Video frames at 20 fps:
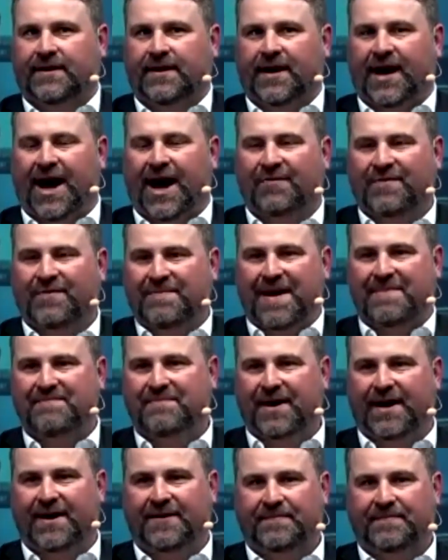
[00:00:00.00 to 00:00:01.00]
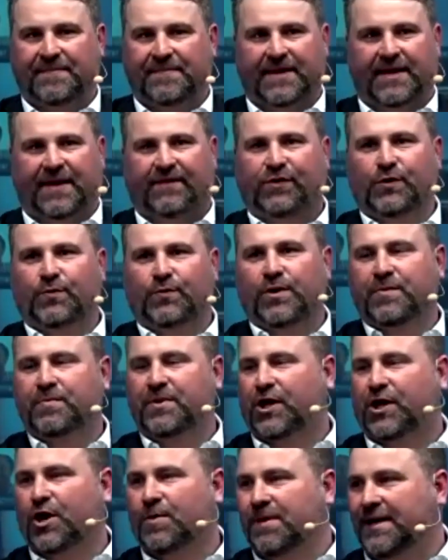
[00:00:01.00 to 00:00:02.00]
And remember, if you want to
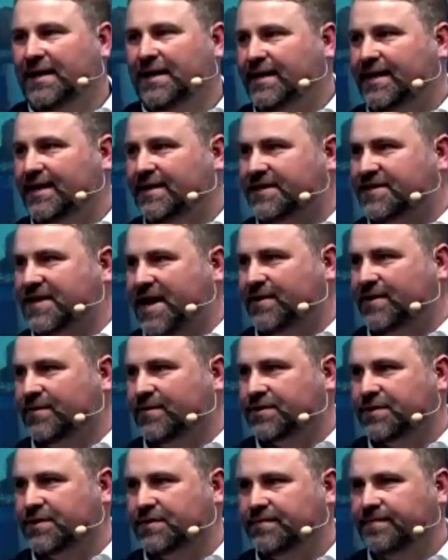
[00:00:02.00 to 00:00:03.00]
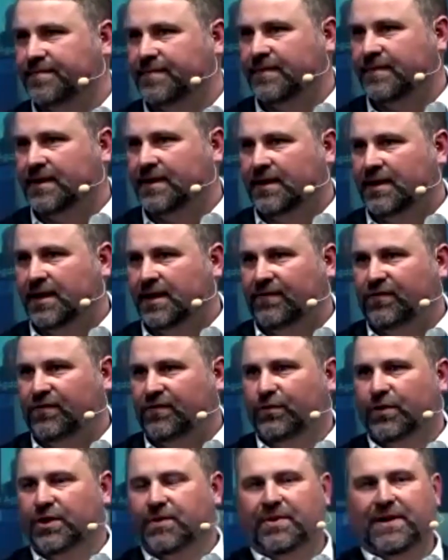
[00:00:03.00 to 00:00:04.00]
become elite at sales, if you
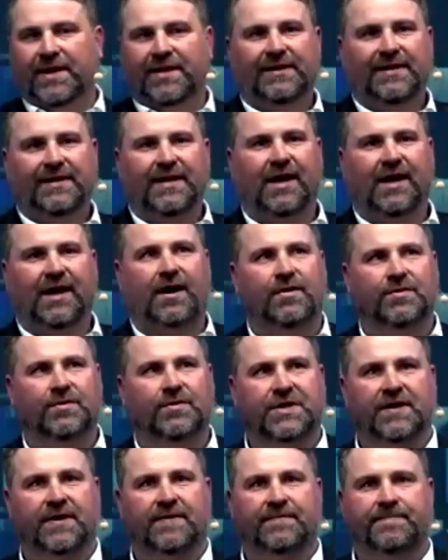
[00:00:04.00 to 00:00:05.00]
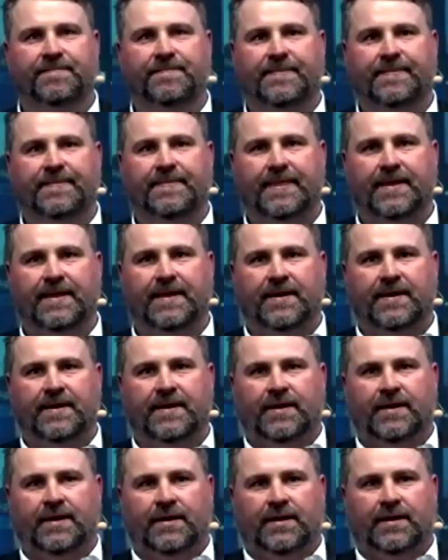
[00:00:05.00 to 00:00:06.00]
want to be an elite closer,
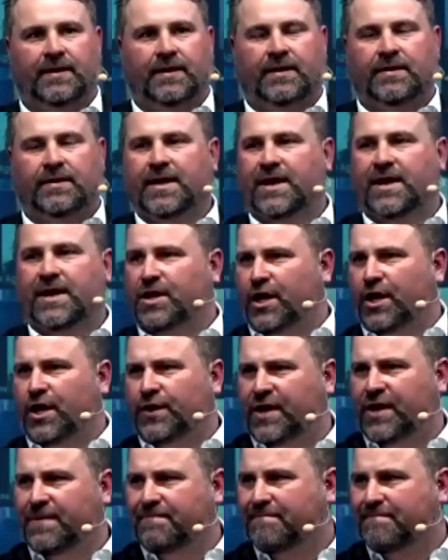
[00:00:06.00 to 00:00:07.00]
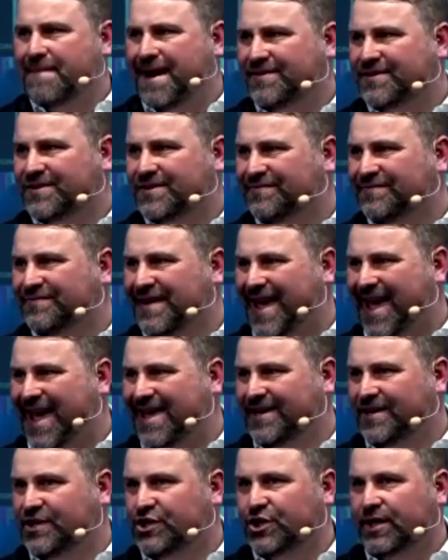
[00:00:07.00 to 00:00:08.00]
then the amount of
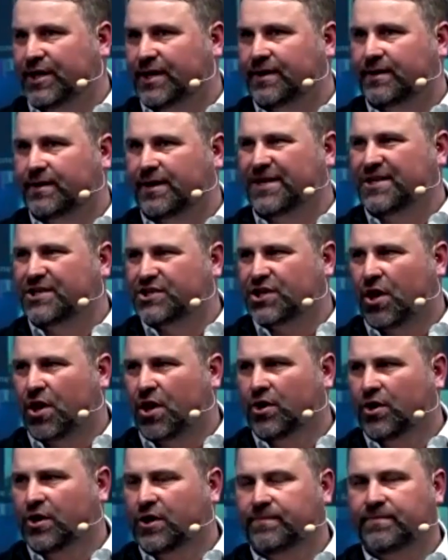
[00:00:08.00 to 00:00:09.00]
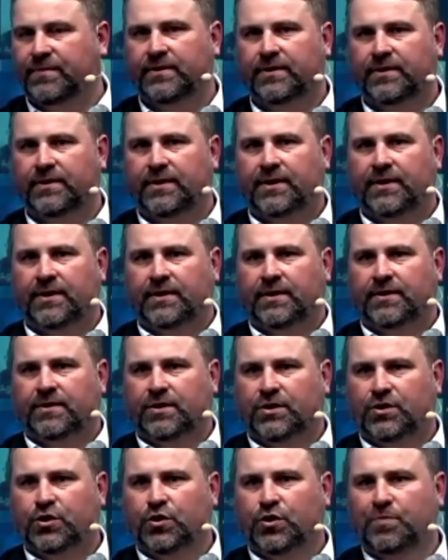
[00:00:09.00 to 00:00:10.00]
energy and time that
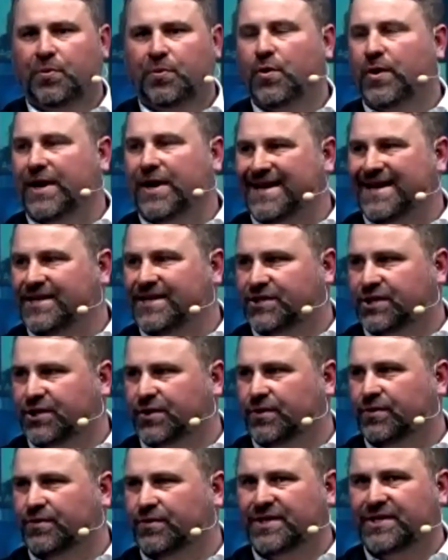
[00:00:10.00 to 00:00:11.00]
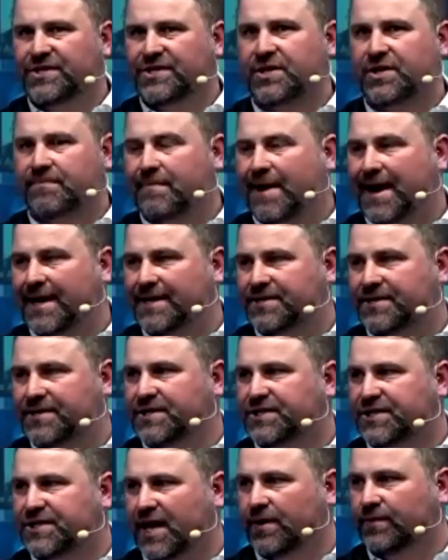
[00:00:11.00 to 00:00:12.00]
you put into this amazing
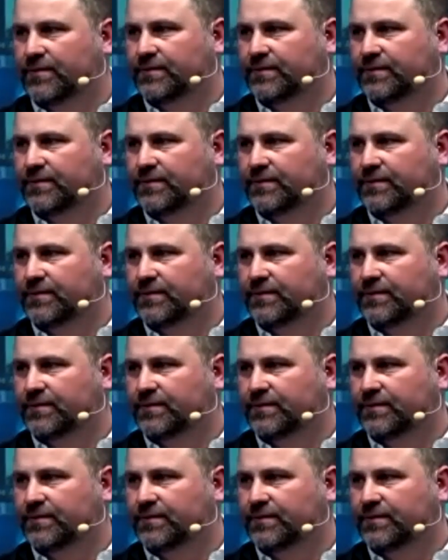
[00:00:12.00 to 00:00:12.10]
skill